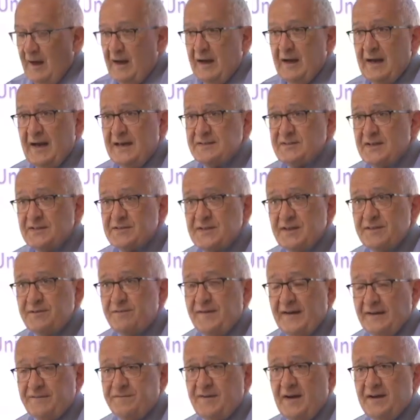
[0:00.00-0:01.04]
As I said, the
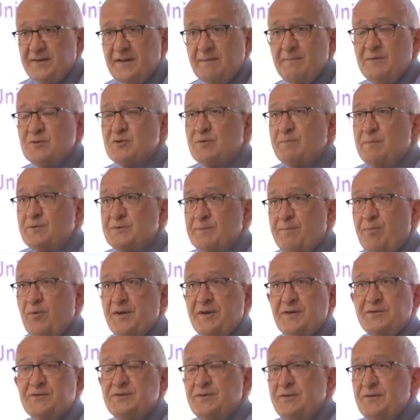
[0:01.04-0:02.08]
fact-finding mission was
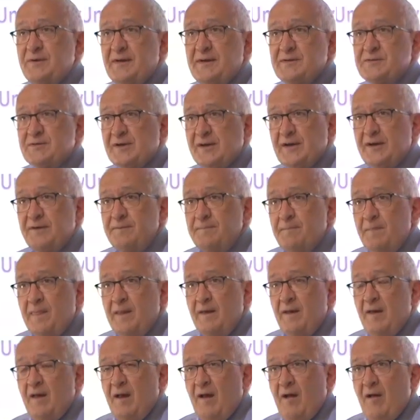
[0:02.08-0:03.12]
appointed 2 years ago.
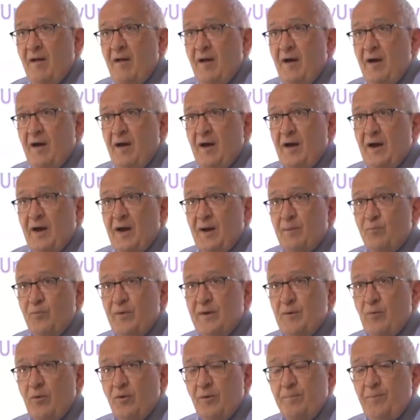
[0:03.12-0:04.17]

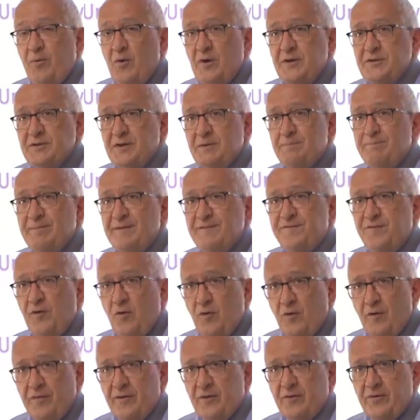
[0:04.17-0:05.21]
We were appointed
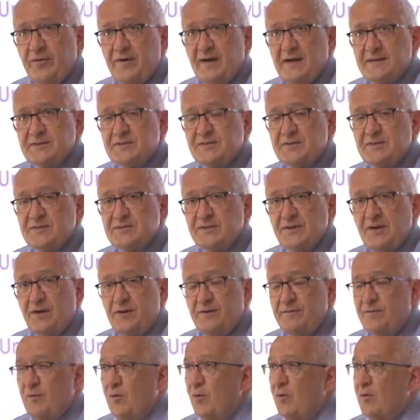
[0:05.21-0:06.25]
before the crisis
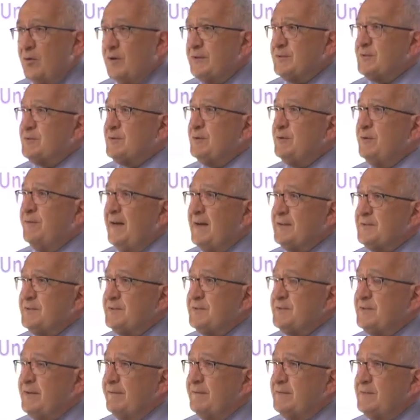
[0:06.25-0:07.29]
of August
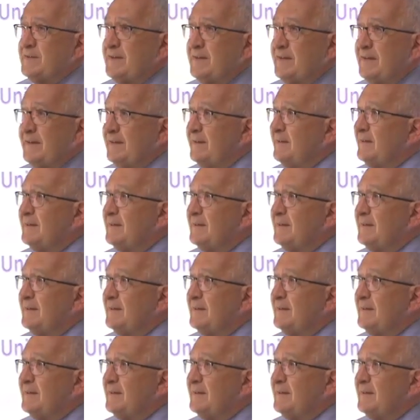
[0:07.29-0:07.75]
2017.